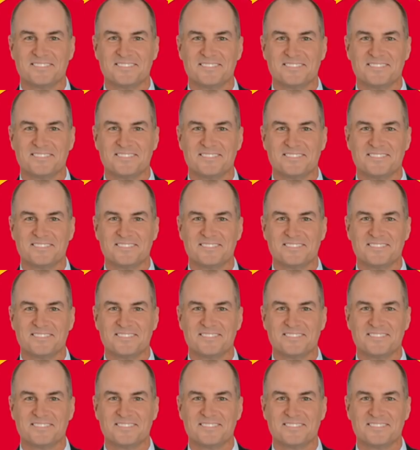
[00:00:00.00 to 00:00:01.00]

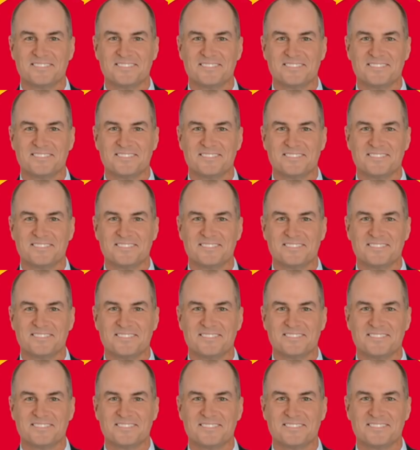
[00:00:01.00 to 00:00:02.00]

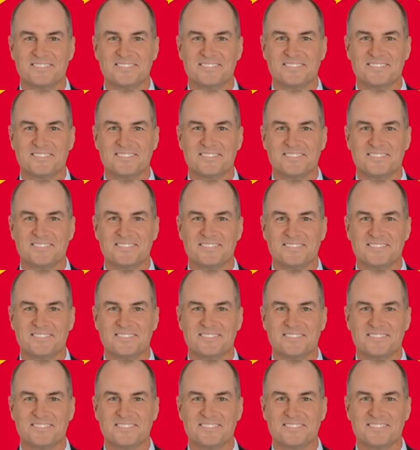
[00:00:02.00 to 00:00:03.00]

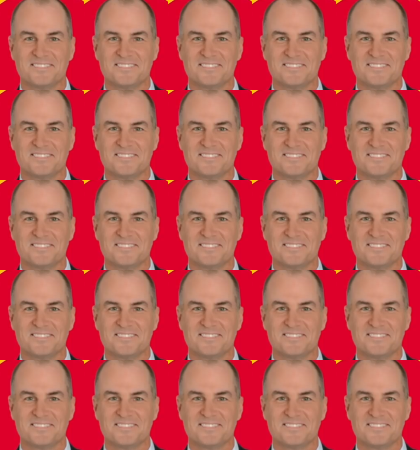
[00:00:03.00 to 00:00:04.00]

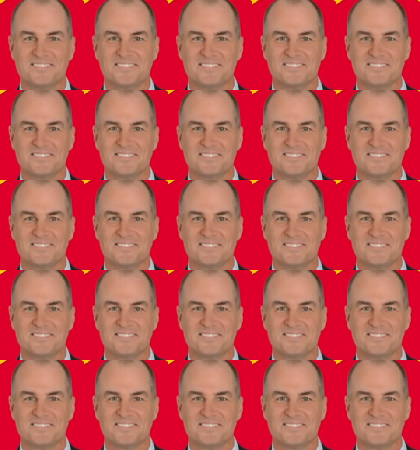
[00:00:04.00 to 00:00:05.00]

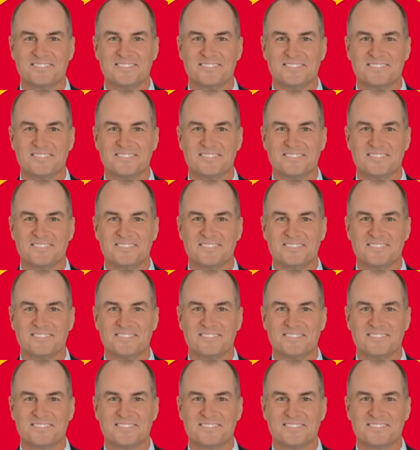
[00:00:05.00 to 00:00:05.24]
[no speech]